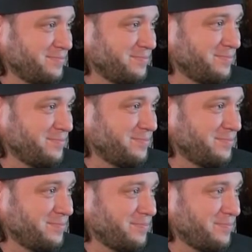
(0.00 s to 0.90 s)

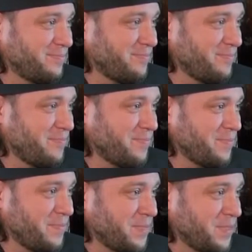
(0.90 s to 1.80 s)

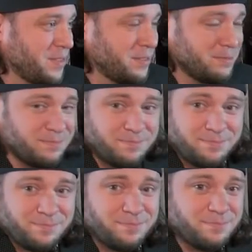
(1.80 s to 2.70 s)

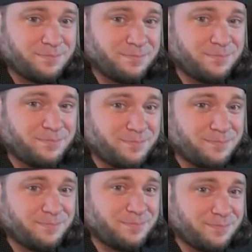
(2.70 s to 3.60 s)

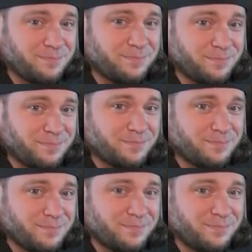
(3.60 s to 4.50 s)

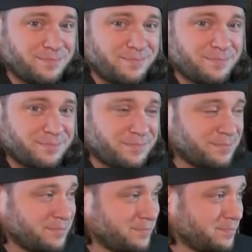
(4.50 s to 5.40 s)

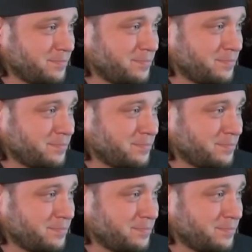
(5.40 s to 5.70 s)
This person isn't speaking.